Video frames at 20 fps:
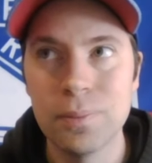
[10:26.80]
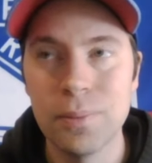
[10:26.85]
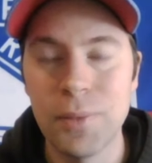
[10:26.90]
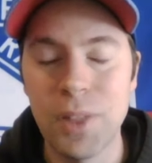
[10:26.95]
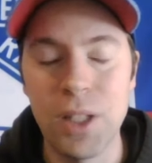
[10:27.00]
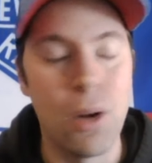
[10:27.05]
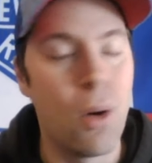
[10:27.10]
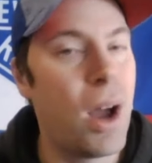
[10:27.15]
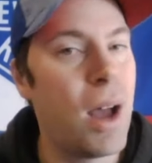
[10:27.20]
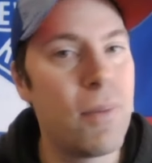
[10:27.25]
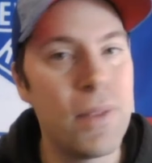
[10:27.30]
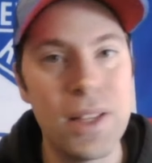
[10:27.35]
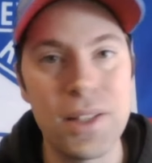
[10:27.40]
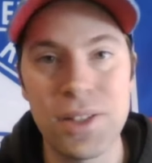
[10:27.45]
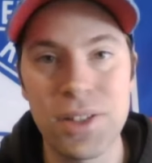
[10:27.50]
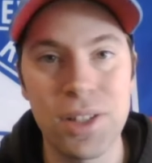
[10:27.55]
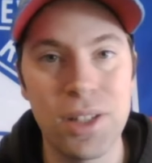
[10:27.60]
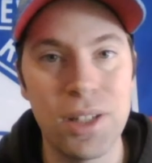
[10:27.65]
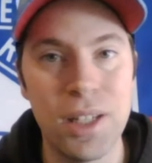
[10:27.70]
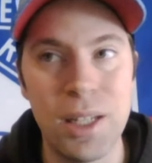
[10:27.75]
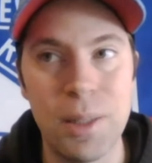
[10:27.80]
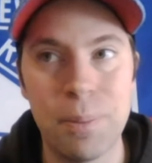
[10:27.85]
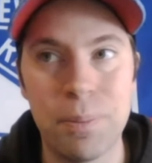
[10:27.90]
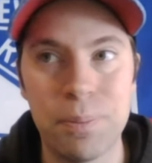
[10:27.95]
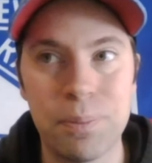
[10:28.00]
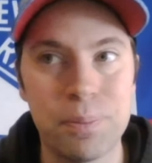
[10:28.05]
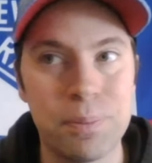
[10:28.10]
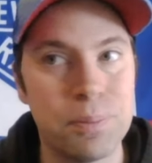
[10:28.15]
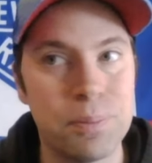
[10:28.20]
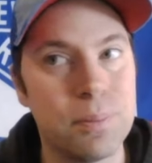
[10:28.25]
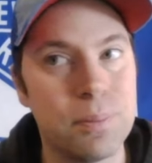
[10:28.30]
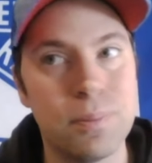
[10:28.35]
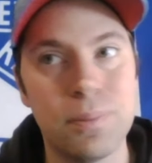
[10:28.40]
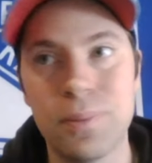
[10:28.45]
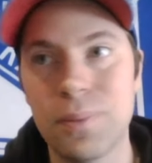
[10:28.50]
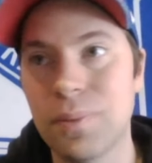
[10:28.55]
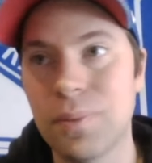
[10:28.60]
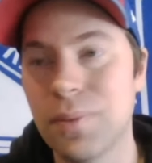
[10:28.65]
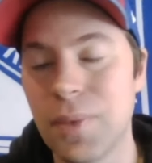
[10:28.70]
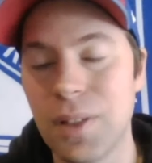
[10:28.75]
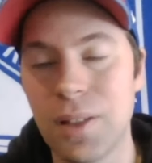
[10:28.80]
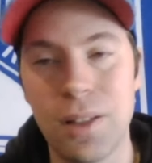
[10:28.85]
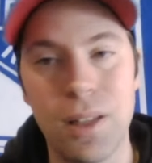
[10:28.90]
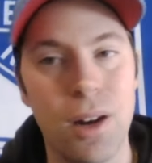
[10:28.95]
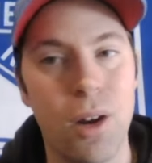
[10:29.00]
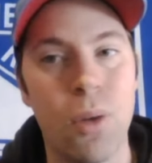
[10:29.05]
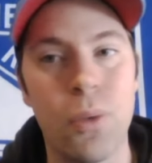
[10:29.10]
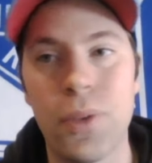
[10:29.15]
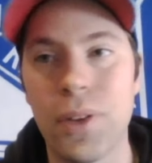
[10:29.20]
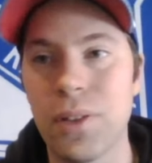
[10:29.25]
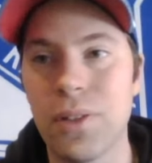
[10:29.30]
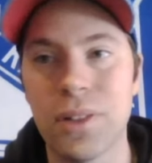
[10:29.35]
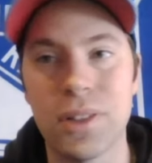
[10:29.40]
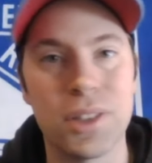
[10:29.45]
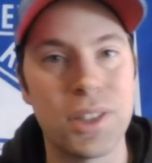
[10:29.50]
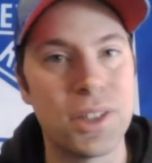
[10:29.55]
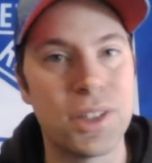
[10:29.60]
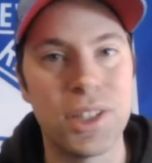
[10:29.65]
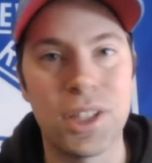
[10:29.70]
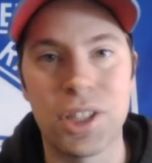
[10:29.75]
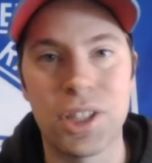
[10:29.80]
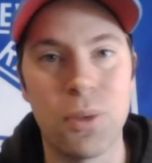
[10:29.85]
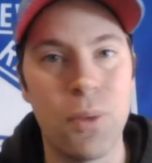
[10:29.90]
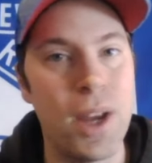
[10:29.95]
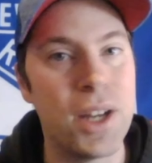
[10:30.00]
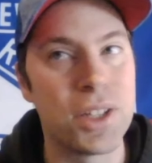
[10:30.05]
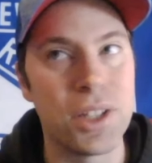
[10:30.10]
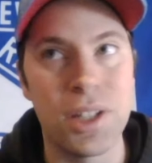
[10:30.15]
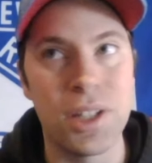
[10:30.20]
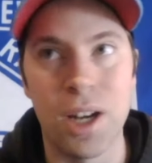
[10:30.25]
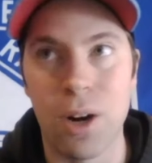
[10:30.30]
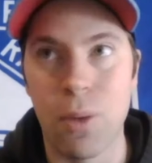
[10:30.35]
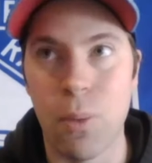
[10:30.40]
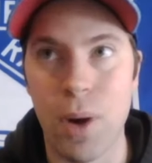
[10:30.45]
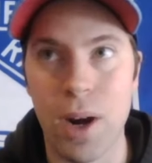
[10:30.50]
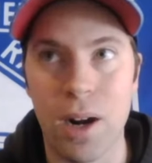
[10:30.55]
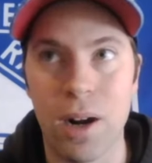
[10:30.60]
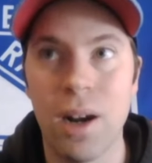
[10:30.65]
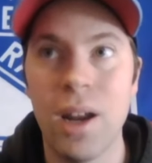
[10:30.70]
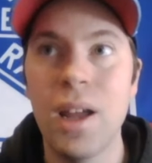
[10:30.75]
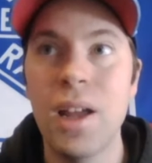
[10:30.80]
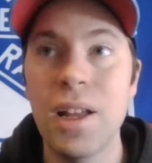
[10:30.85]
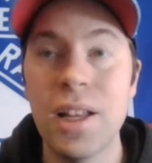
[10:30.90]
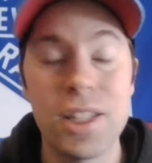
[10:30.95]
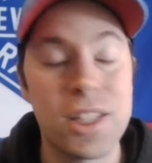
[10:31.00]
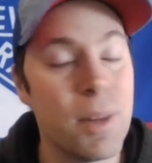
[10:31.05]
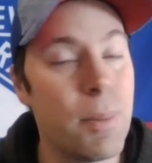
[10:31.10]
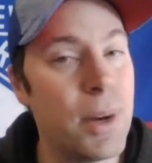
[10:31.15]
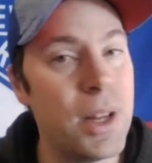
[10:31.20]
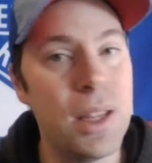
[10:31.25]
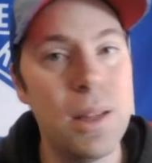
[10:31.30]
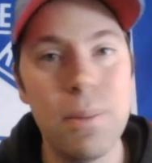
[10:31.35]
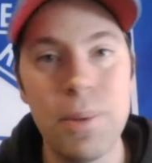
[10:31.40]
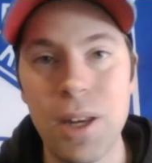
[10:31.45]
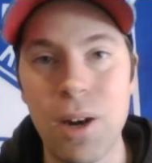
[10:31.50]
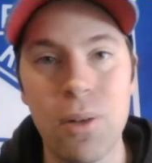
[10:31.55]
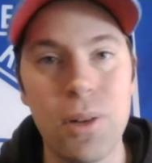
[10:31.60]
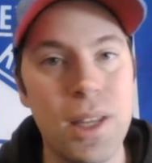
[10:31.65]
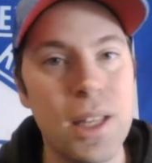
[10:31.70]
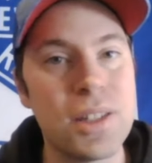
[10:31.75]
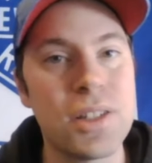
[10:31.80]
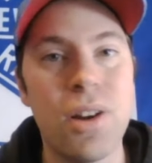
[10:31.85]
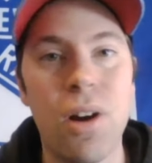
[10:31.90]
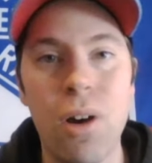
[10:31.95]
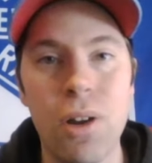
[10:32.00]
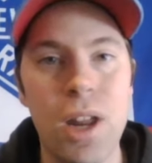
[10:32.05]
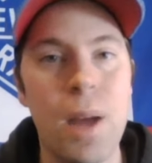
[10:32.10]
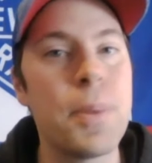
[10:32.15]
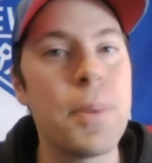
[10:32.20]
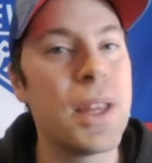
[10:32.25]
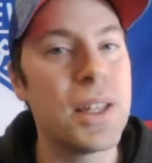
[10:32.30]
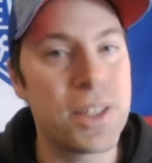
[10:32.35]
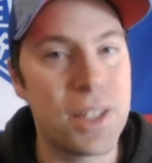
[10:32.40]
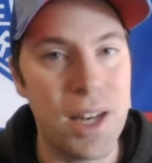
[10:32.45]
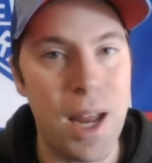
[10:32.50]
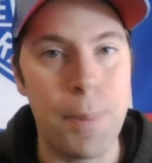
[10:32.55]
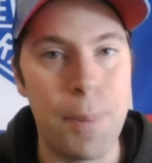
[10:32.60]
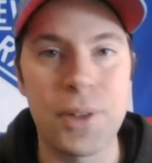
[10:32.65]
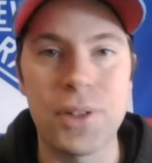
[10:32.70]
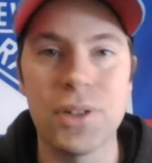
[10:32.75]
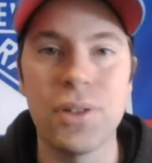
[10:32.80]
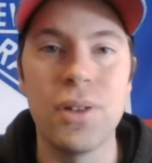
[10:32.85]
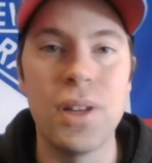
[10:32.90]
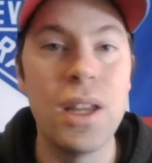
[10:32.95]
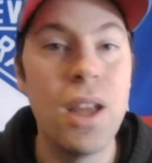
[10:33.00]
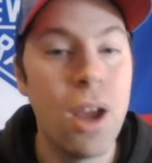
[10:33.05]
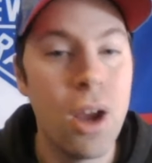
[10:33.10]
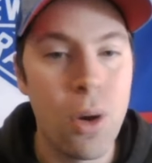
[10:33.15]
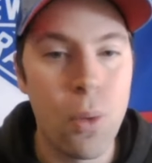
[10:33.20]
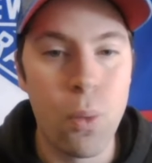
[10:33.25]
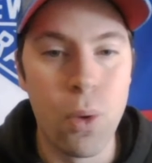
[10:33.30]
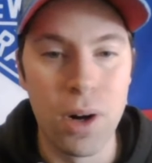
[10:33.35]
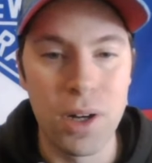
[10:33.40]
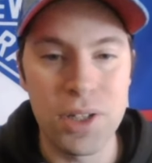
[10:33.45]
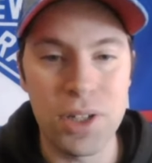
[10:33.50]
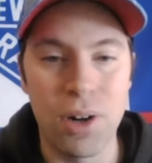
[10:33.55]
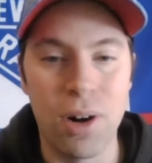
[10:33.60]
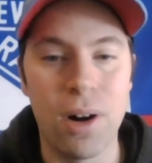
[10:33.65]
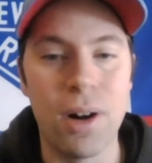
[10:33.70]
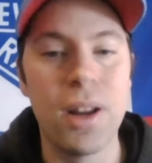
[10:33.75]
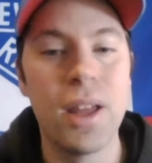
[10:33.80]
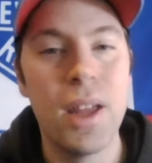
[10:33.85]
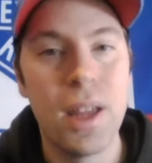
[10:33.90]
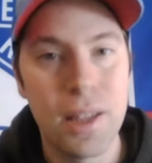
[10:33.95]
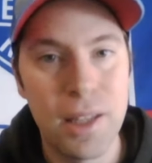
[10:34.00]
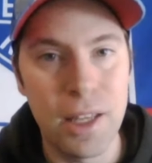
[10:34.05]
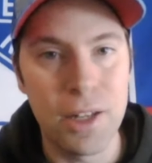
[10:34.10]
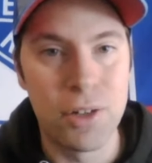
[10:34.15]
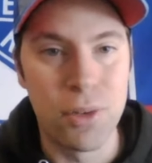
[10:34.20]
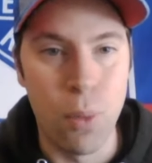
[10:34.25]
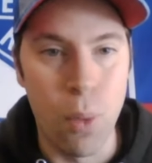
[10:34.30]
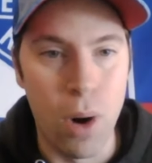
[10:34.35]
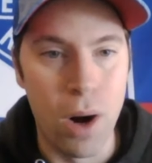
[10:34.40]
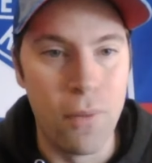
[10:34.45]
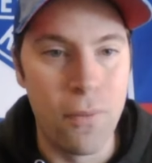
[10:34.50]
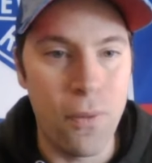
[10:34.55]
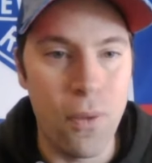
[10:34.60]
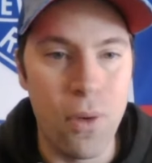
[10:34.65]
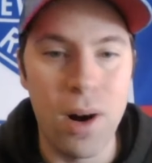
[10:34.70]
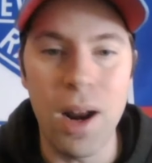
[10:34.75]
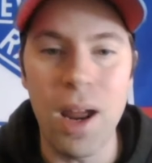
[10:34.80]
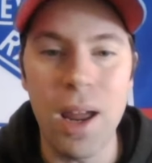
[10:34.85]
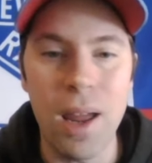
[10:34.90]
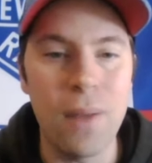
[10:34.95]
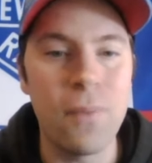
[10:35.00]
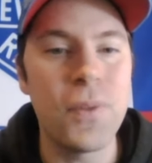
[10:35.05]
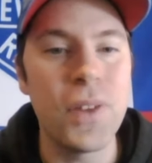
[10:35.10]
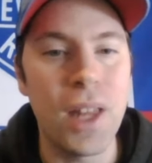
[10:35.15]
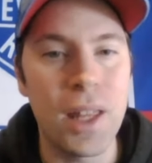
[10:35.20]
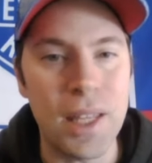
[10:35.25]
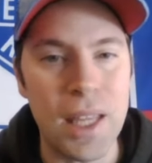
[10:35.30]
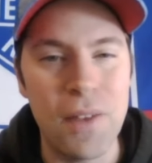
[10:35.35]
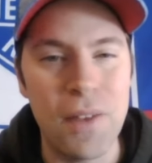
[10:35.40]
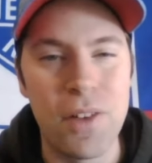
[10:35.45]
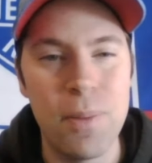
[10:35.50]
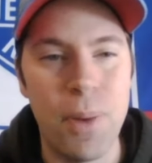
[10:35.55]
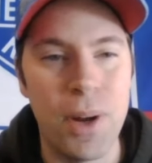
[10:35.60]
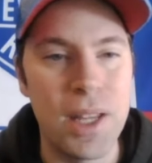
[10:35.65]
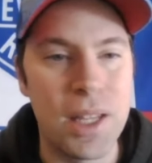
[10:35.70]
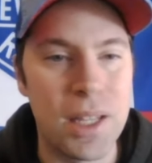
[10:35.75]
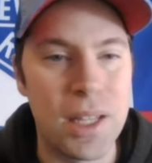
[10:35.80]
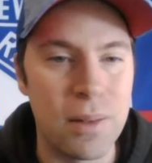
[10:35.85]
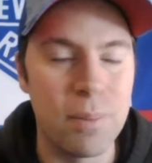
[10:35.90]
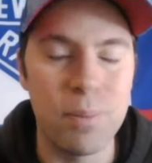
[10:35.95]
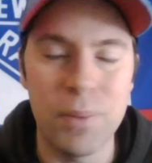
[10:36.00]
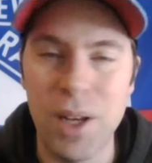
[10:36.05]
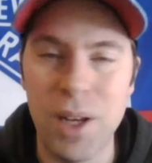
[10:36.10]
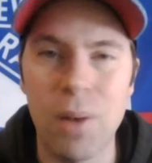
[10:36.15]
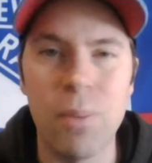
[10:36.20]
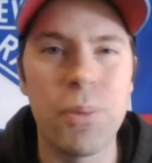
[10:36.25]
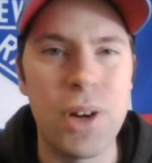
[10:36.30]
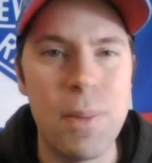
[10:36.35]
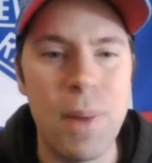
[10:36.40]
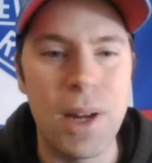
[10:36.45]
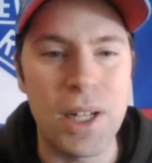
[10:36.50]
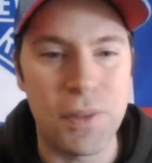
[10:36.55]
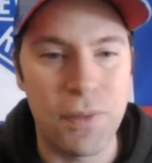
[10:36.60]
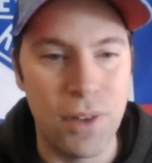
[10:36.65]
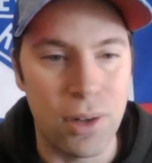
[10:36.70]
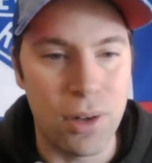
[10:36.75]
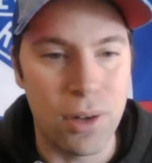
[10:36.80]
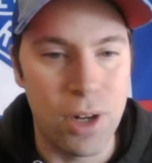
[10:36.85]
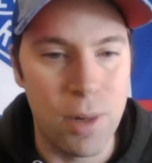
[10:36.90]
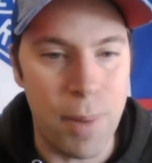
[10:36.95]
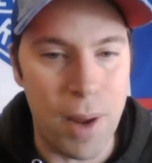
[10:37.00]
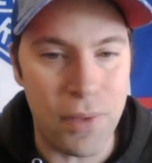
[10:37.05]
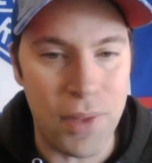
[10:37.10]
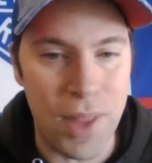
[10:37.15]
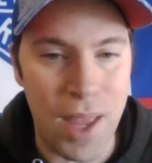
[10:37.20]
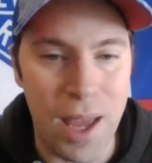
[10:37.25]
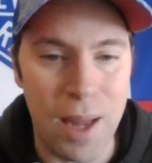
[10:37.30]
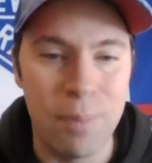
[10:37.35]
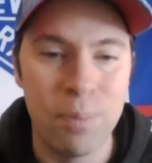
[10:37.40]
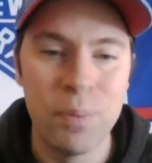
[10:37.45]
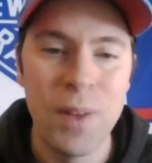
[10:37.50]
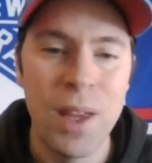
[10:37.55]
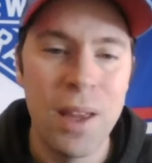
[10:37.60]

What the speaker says: you know, obviously, you know, there's a situation here where somebody, you know, gets called up, gets an opportunity, works hard, gets reward for it. I feel like everybody can, you know, pretty much feel good about that.